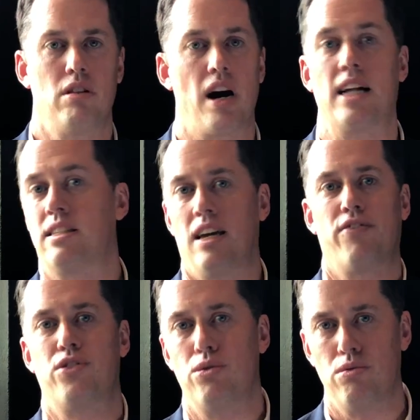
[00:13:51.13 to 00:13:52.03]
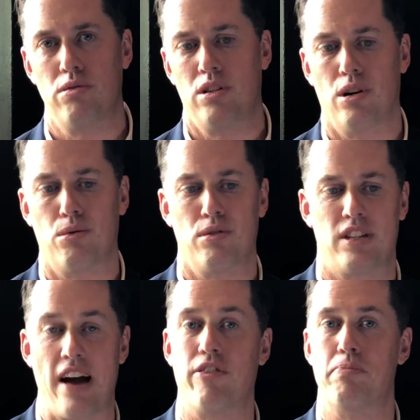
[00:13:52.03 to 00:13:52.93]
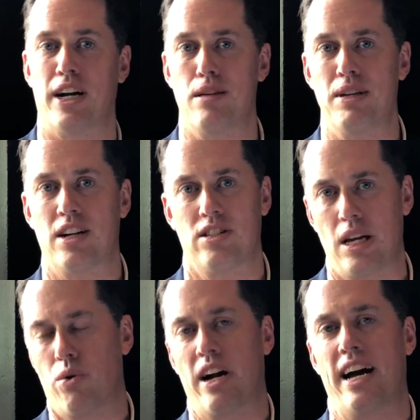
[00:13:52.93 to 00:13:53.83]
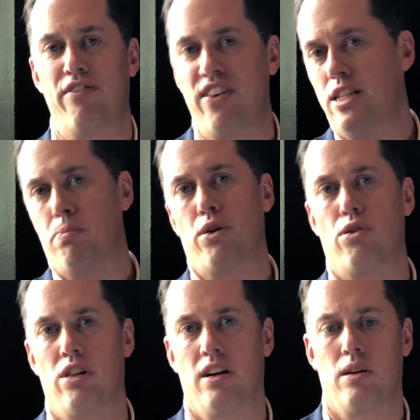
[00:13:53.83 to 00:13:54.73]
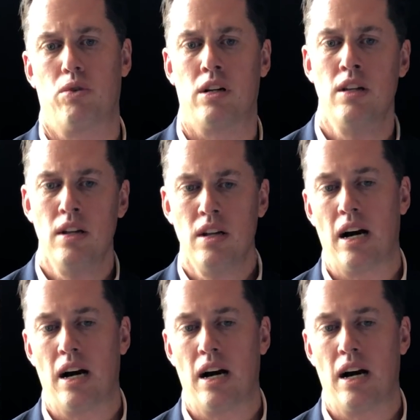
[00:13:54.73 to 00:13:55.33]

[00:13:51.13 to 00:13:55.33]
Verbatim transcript: God's gift to you know to everybody hmm. because mm. they were at Facebook early on. Well, yeah.